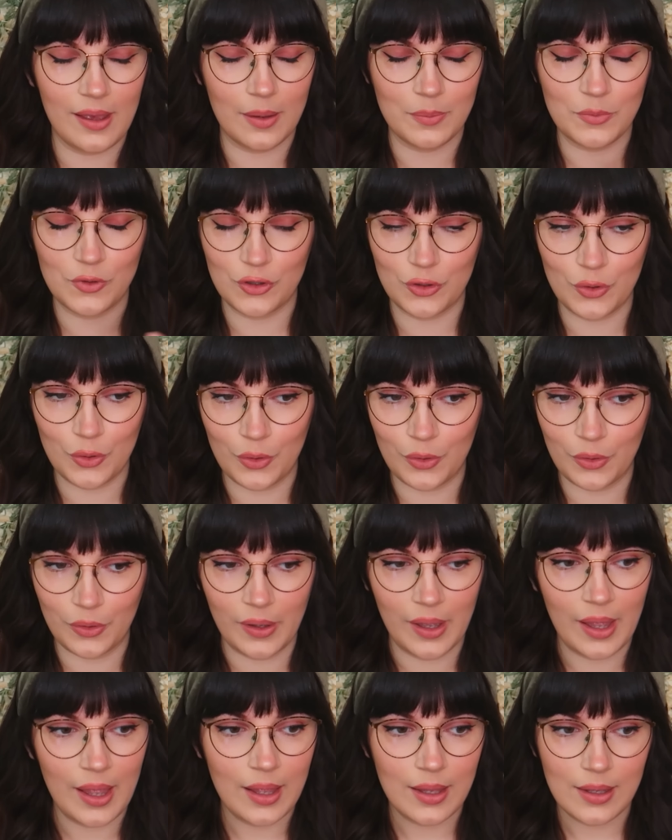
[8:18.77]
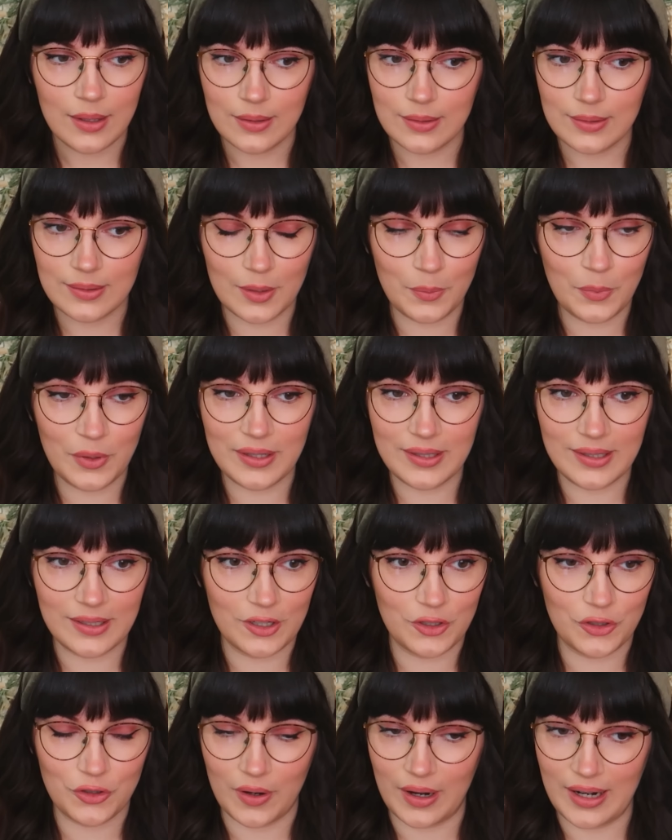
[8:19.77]
I'm sure someone is going
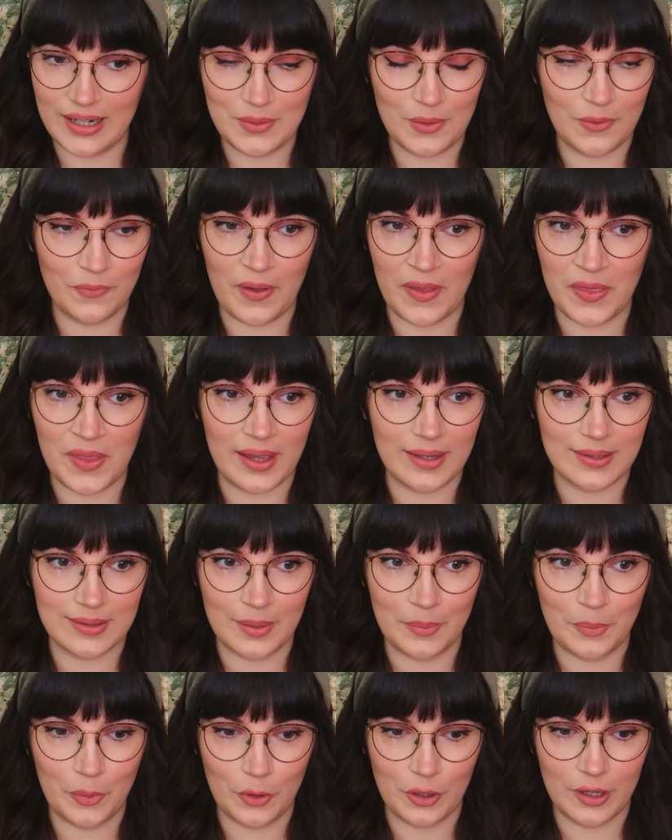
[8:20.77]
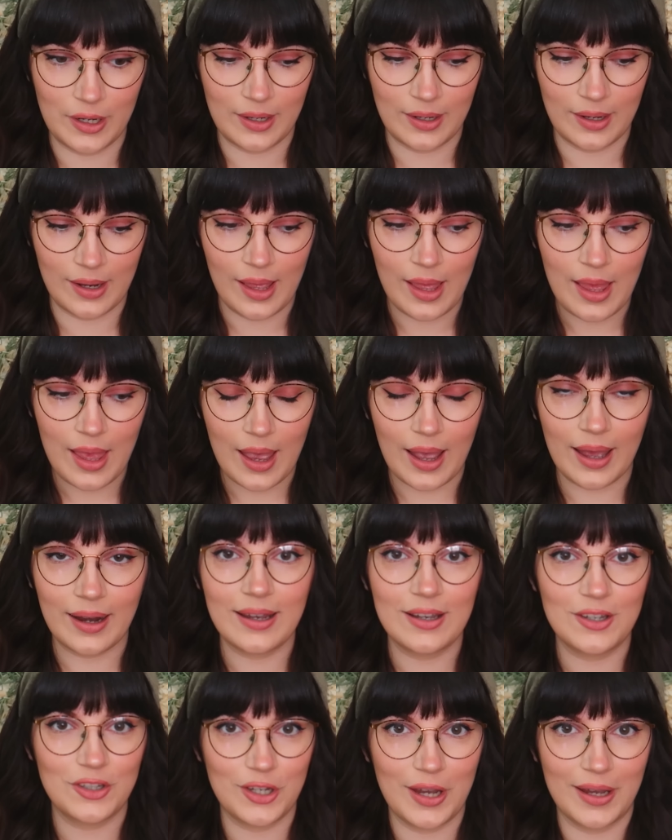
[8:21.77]
to try to invent that at some point and
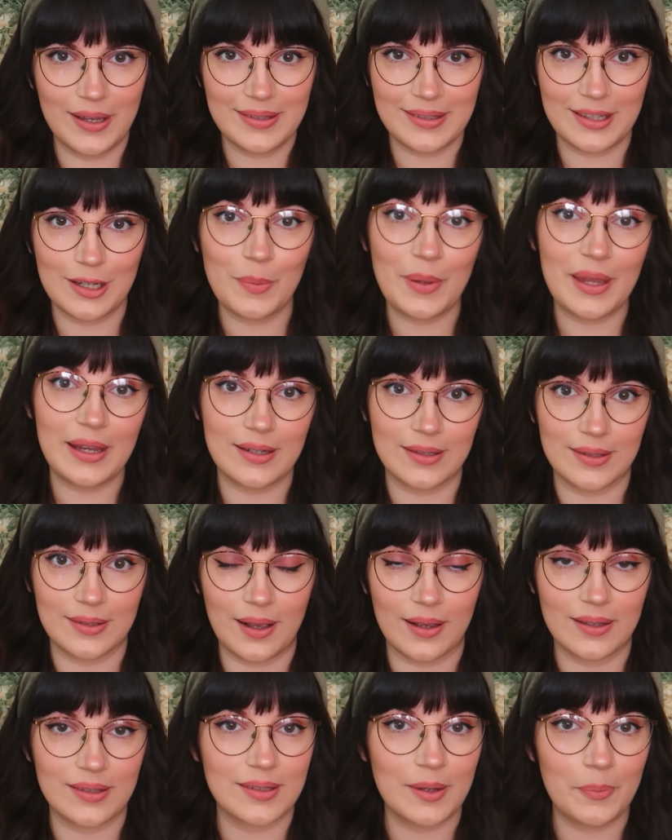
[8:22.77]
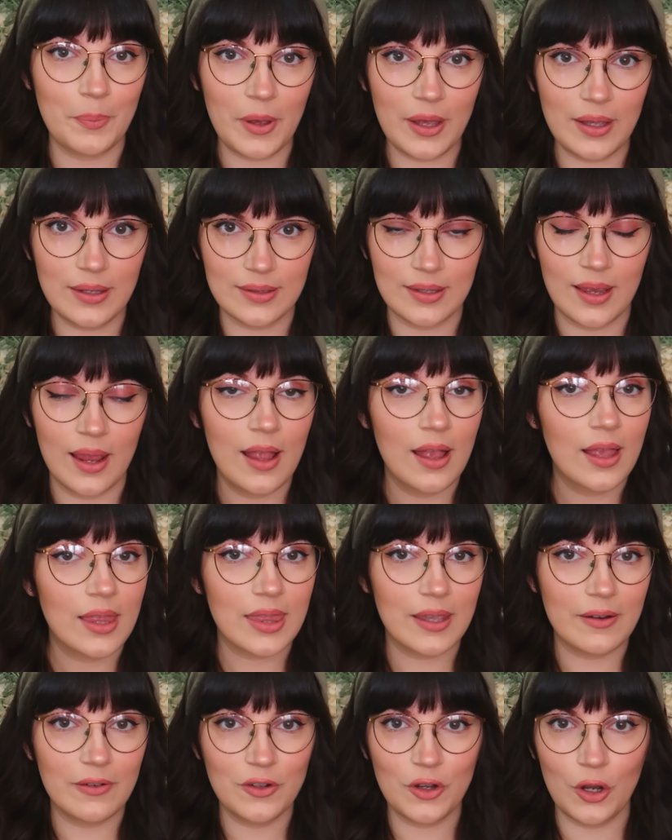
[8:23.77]
it's just going to be a disaster, but
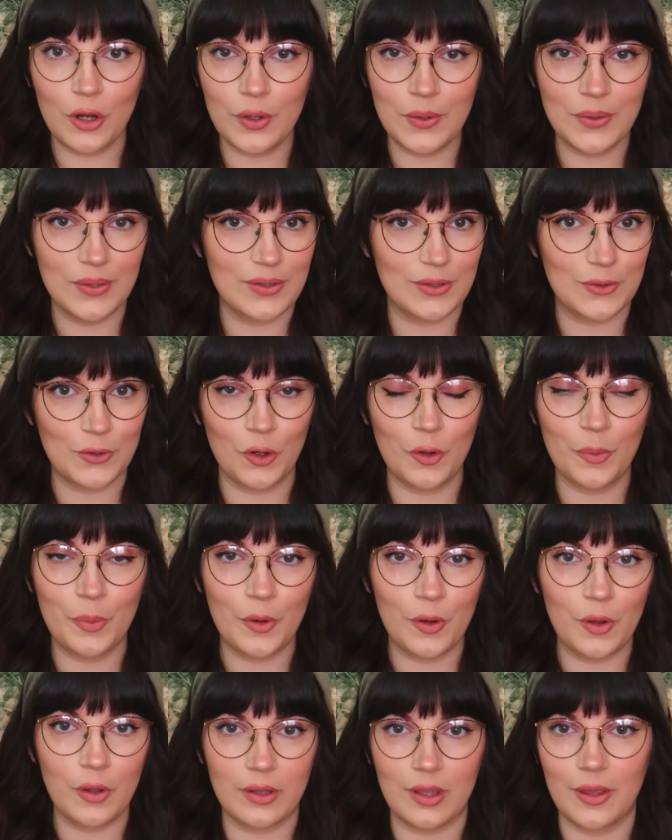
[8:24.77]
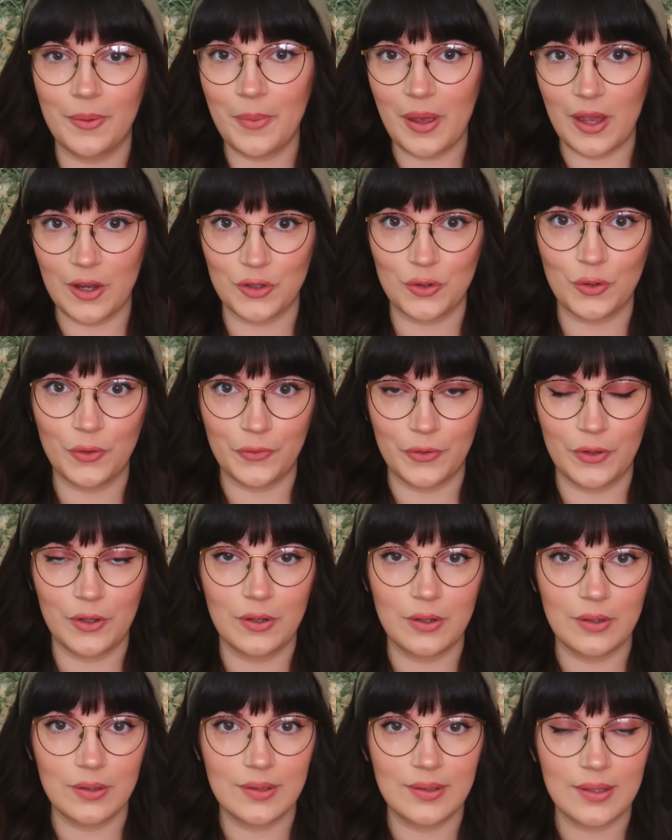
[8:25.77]
there are no store-bought commercial
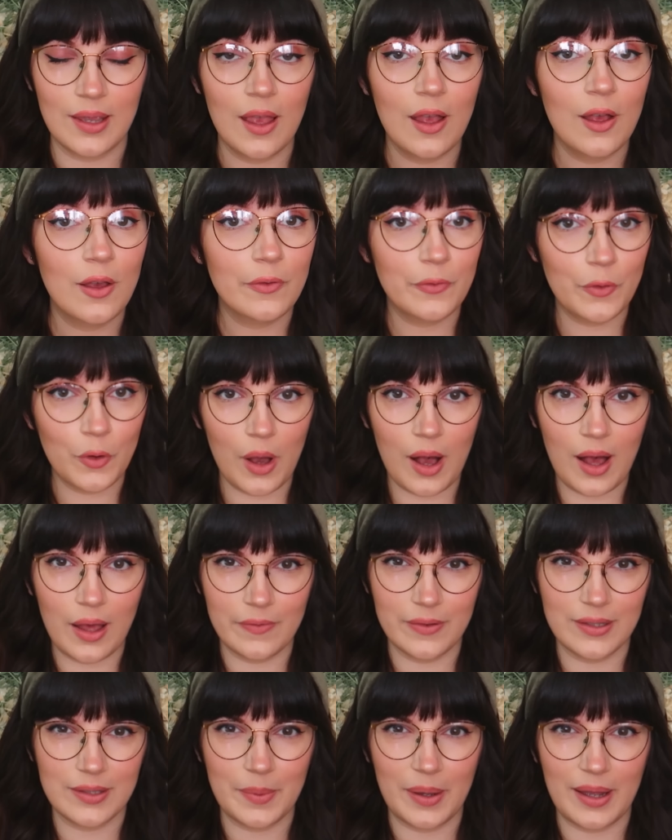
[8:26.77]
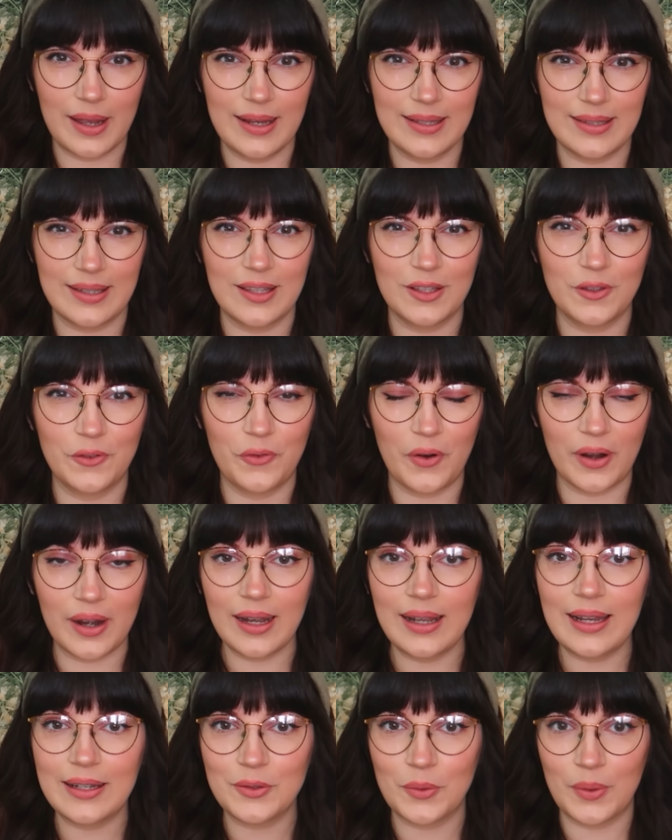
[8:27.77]
foods for harvest mice and there's
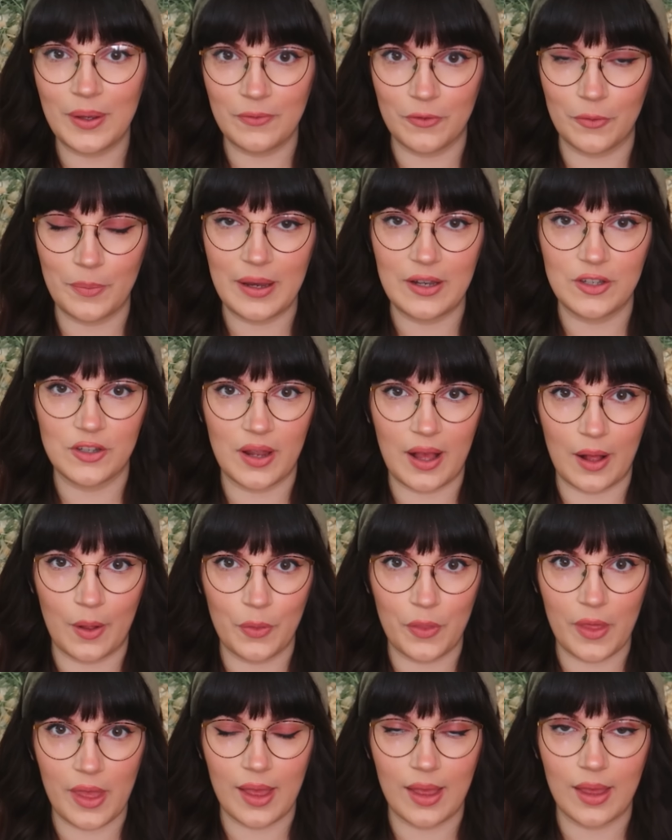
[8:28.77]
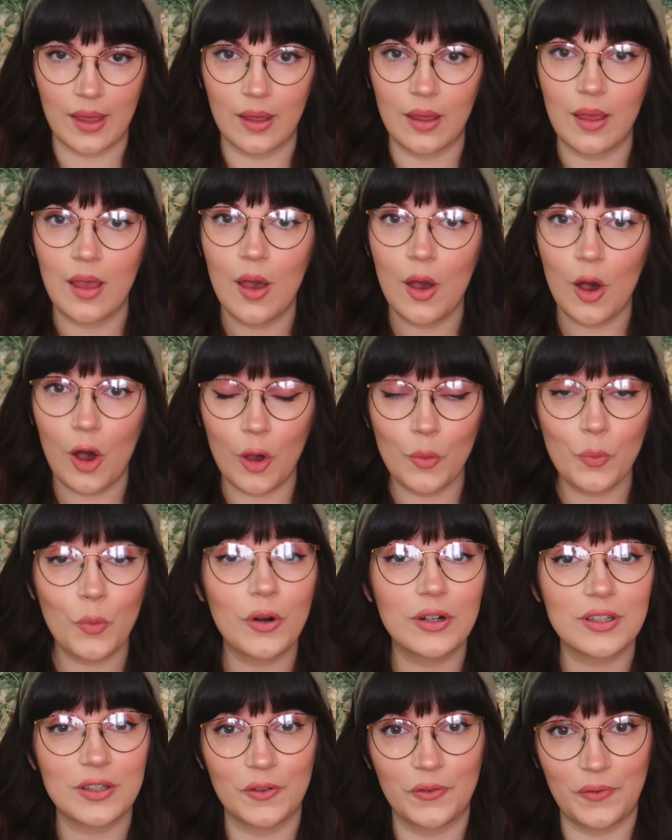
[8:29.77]
very little information out there on
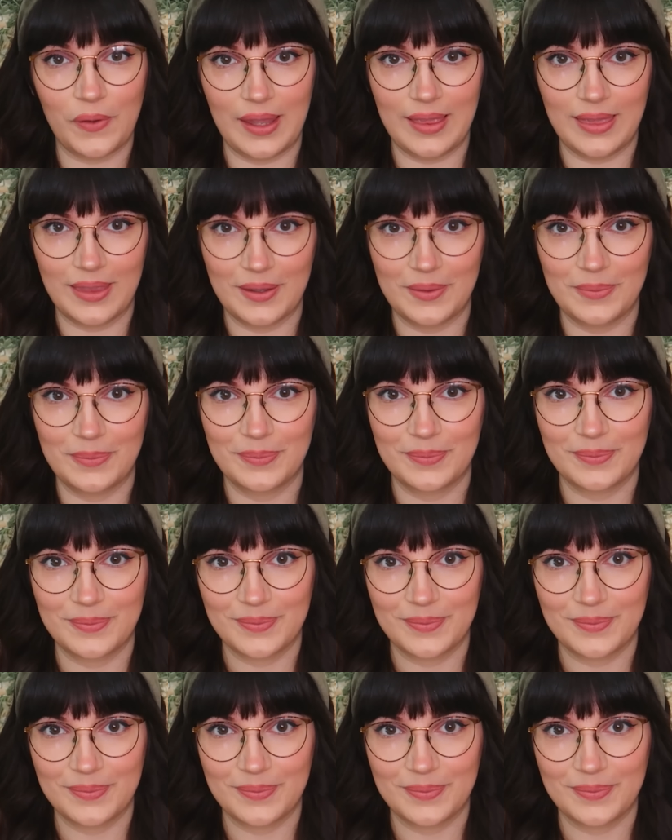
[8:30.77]
what to feed them.